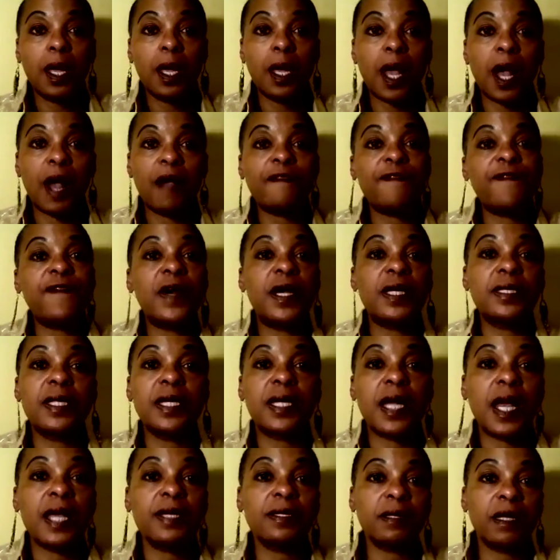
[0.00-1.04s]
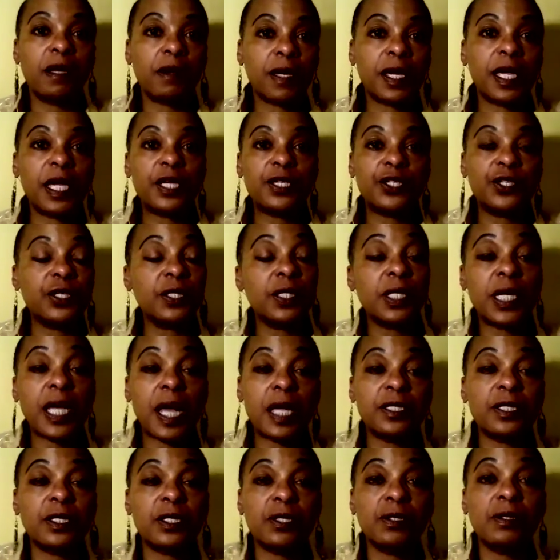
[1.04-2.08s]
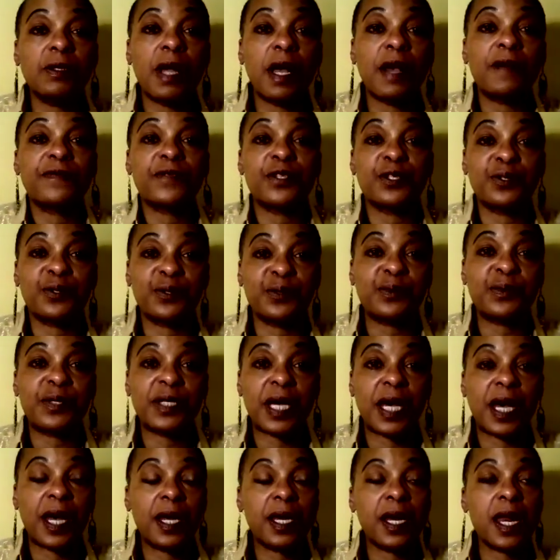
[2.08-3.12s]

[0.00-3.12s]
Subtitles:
I find that I occasionally still have to do that.